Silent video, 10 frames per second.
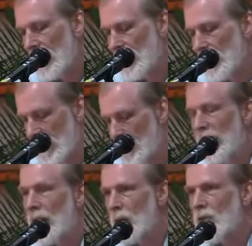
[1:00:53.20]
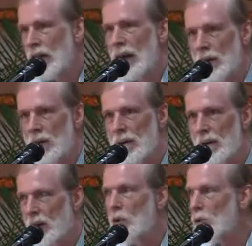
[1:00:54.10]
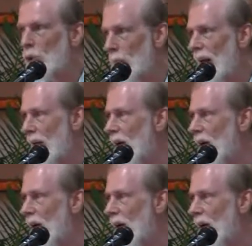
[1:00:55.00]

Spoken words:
that could be understood by the